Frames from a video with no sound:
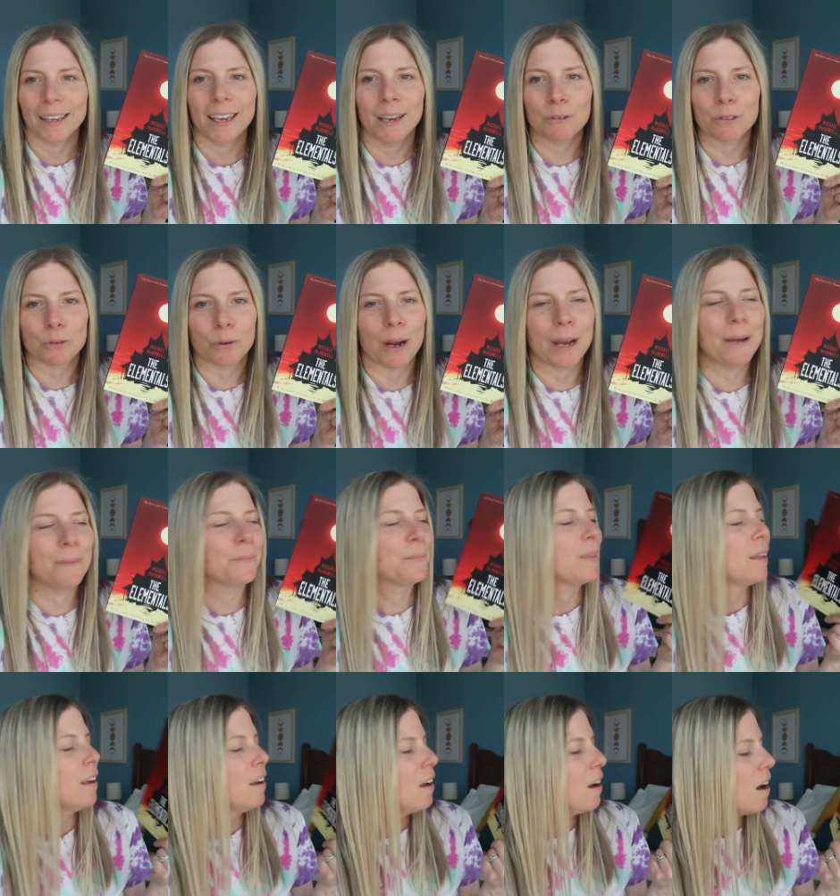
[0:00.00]
It was great.
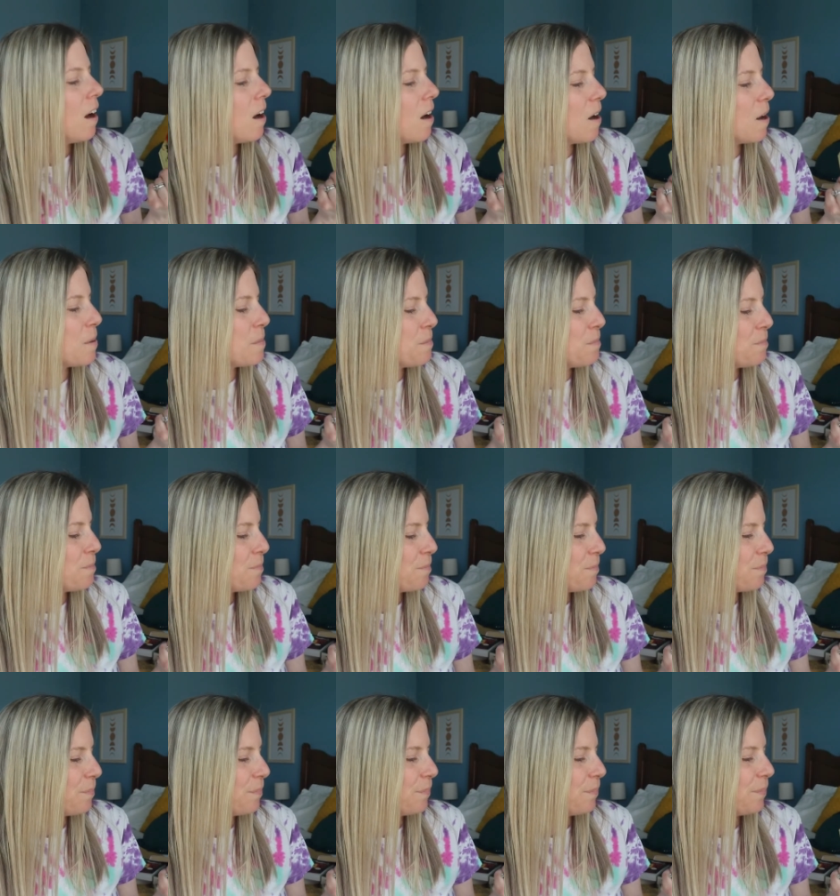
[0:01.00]
Um,
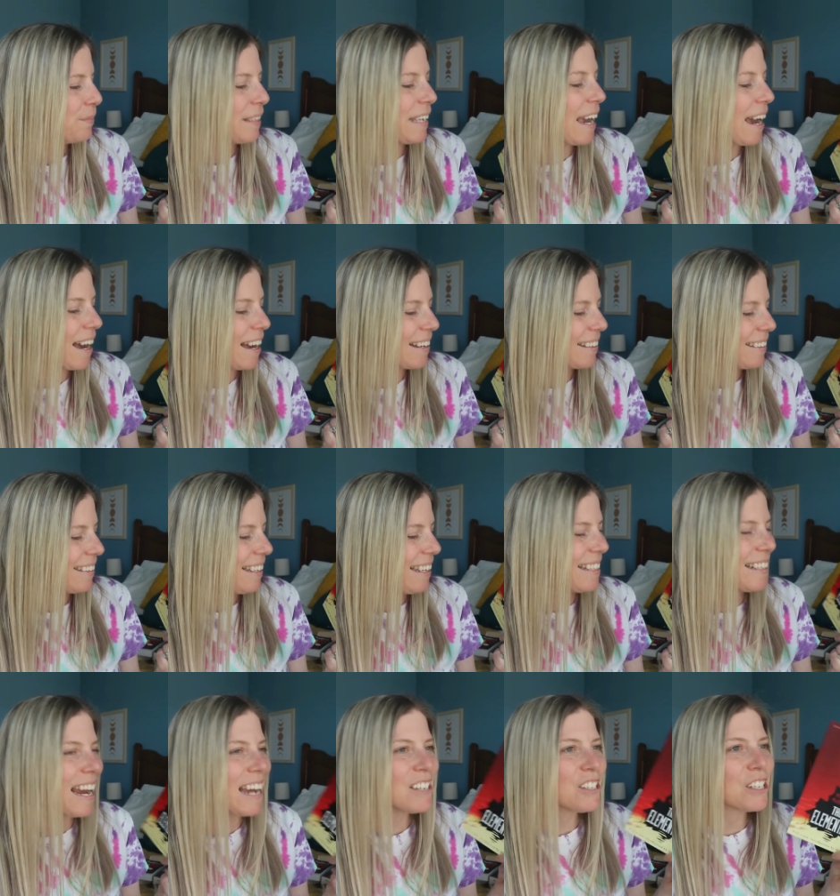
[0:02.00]
yeah,
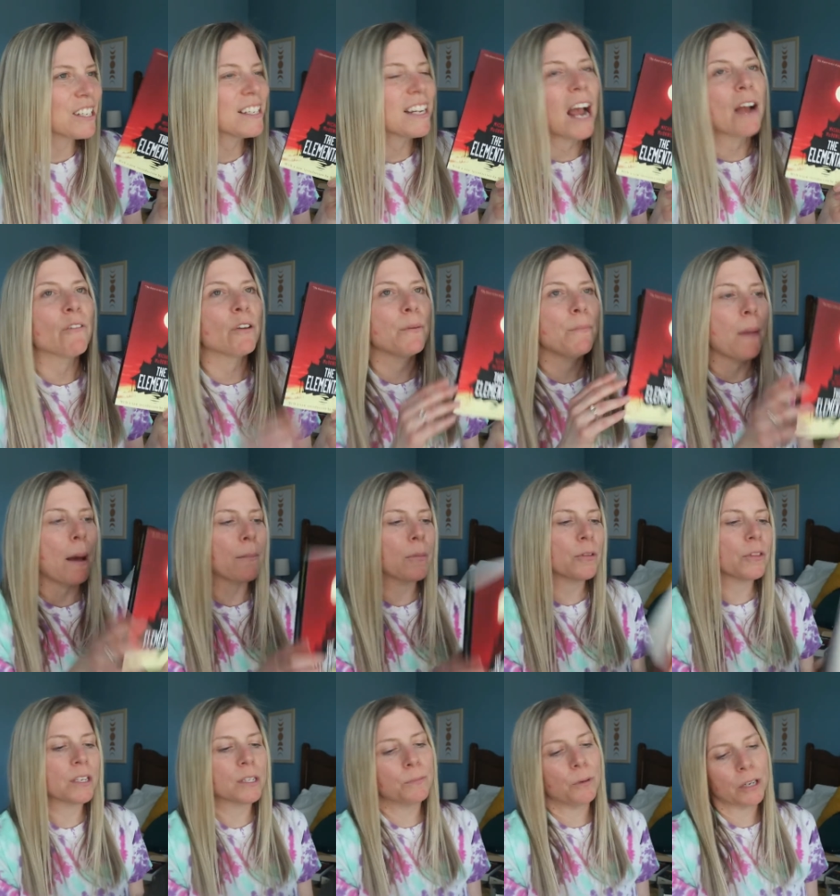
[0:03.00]
and I just, I remember
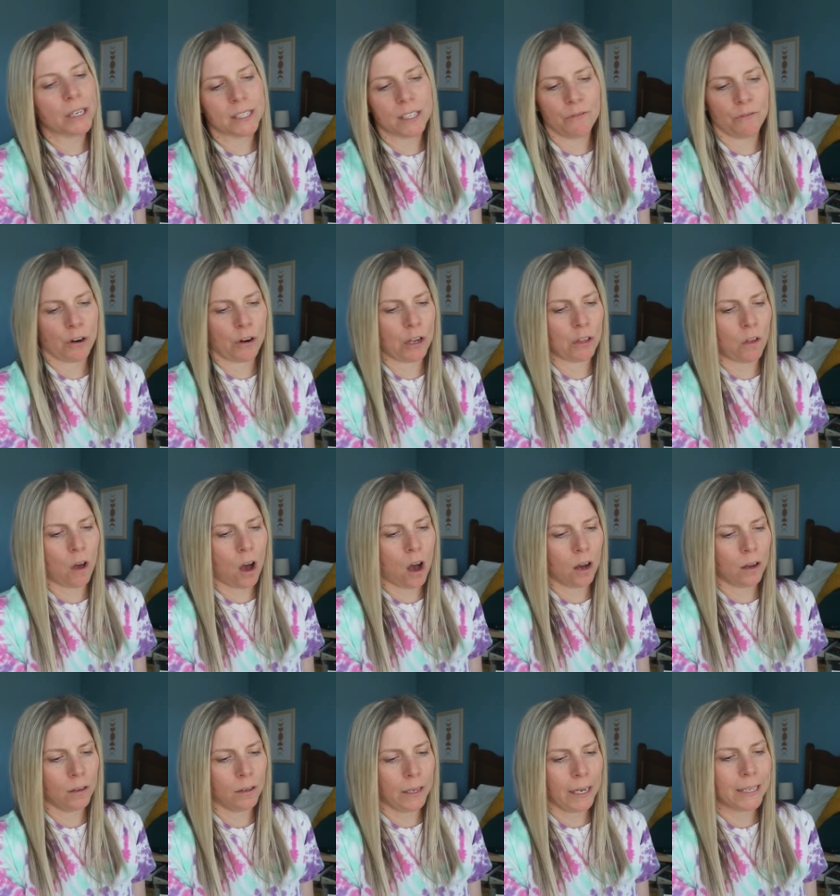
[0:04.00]
this book isn't very
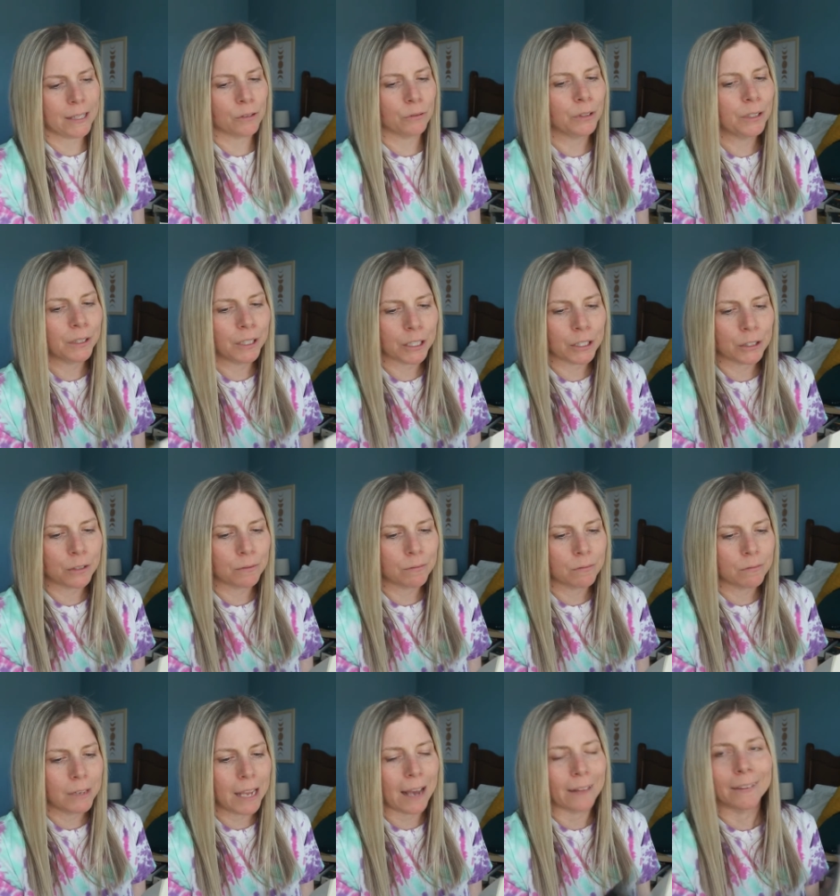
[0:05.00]
long. It's only like,
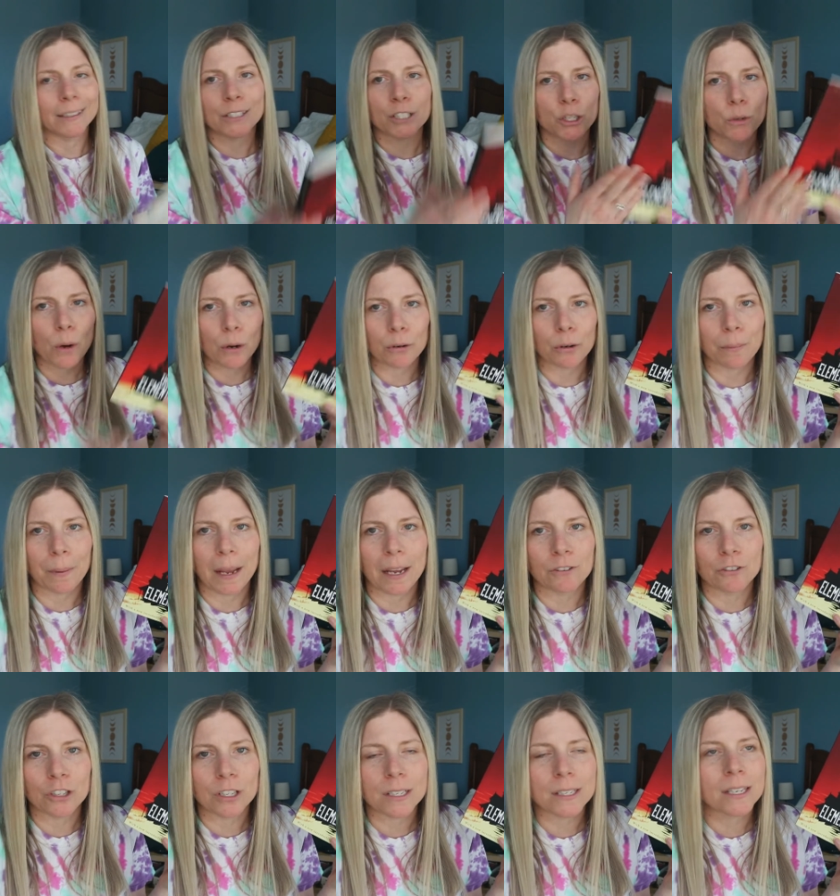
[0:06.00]
yeah, like 200
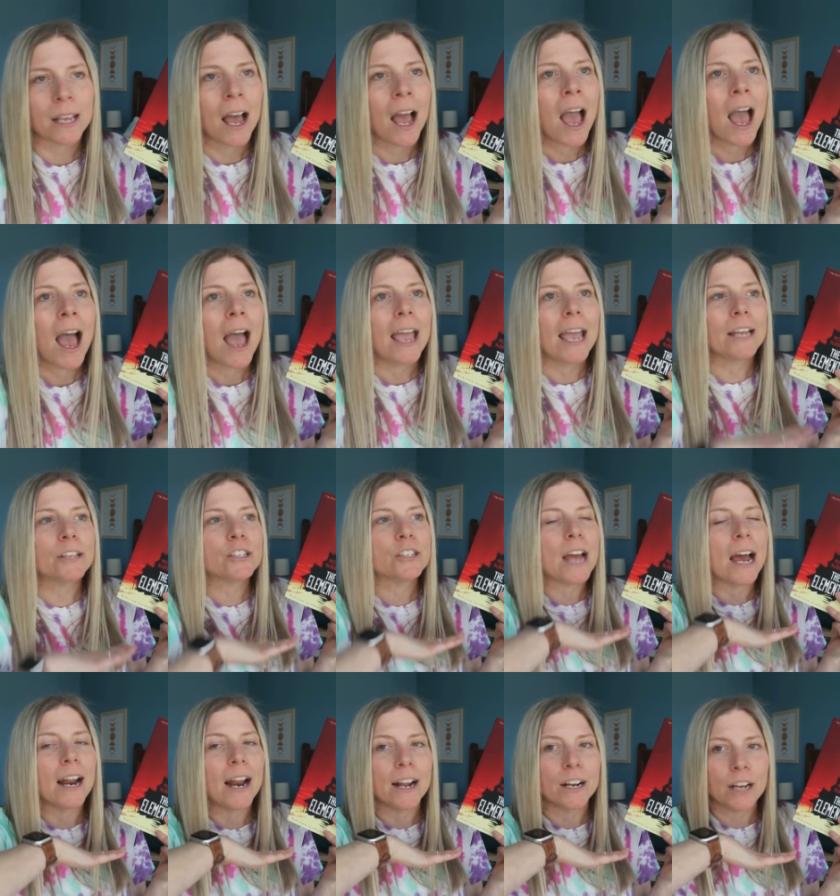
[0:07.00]
pages. It,
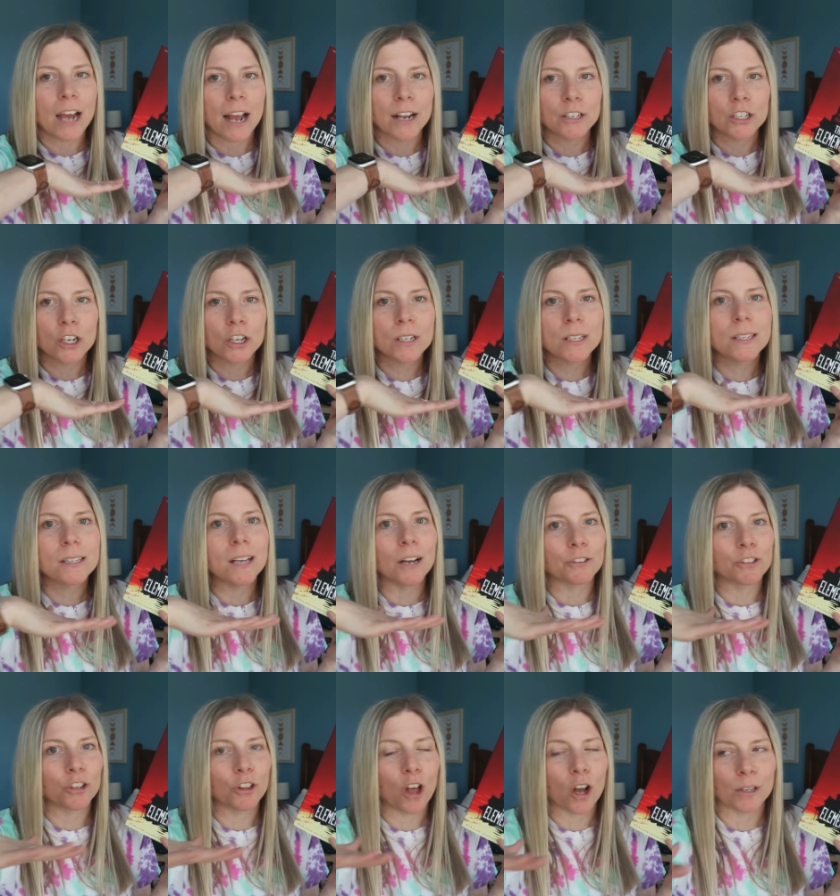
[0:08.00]
I, I took
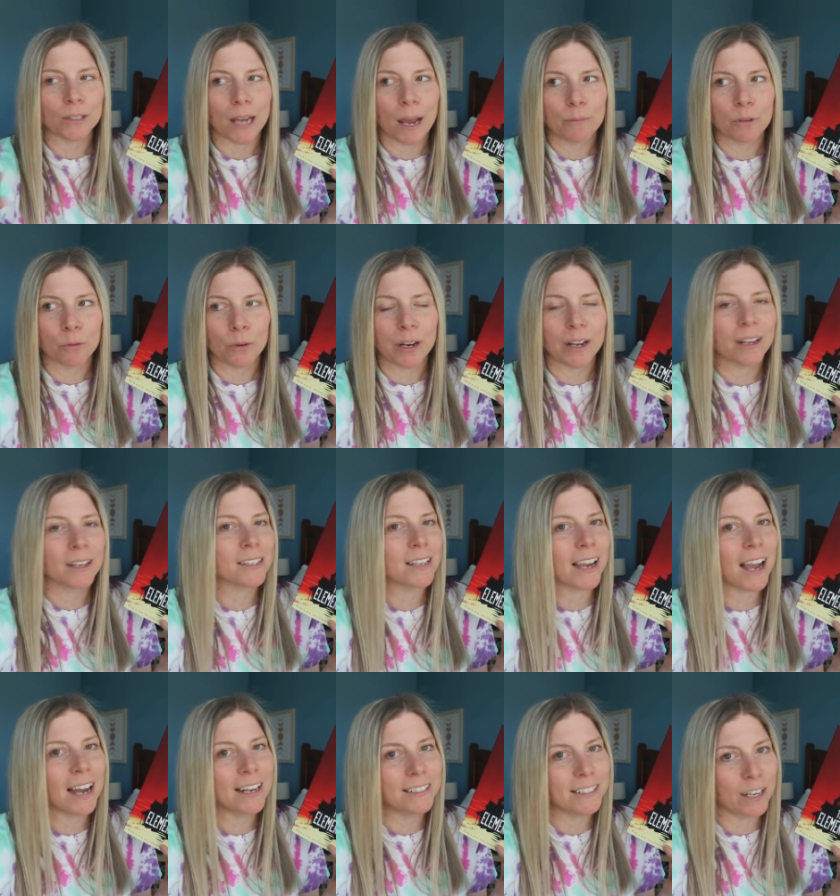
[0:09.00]
such a long time to read it because
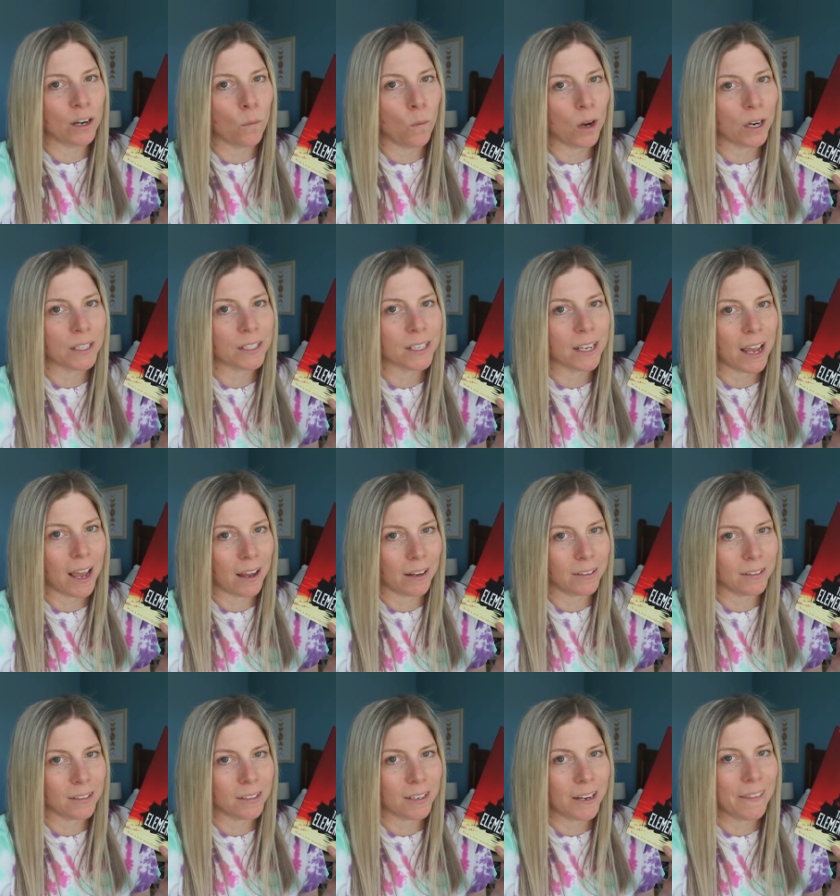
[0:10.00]
like I didn't want it to
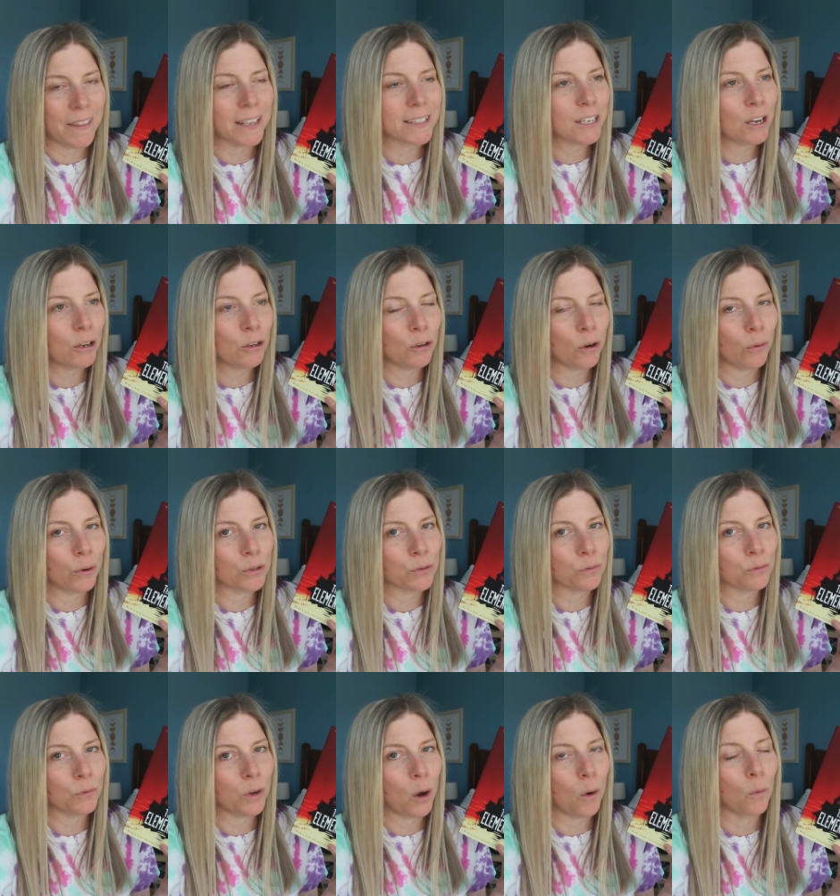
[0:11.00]
end. And that's how you know it's
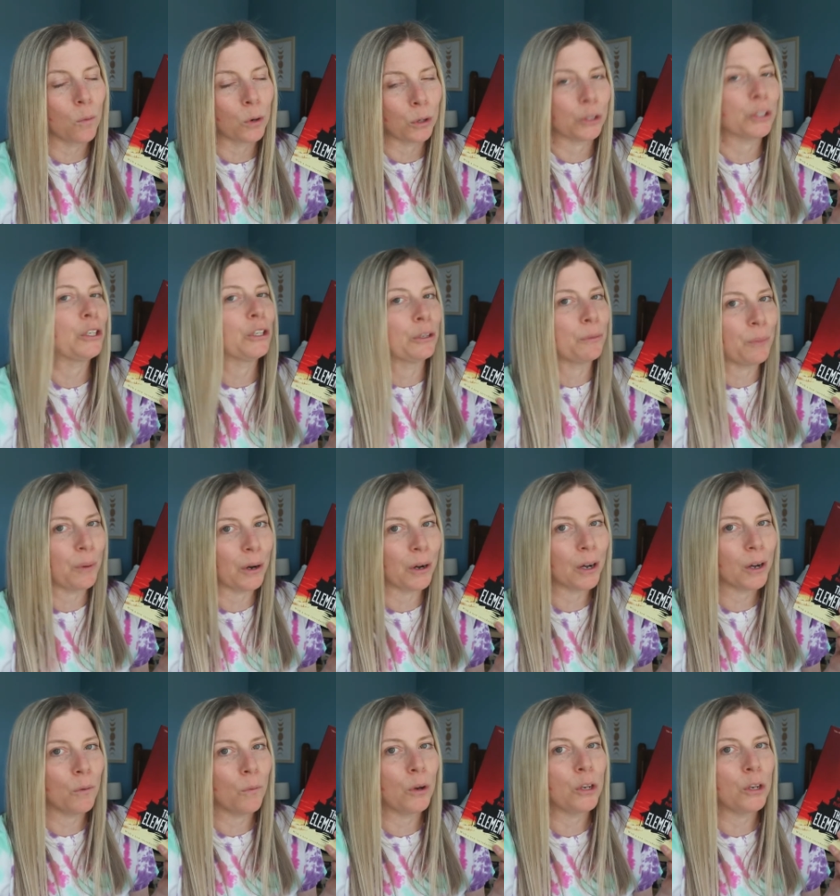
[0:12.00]
a really good book.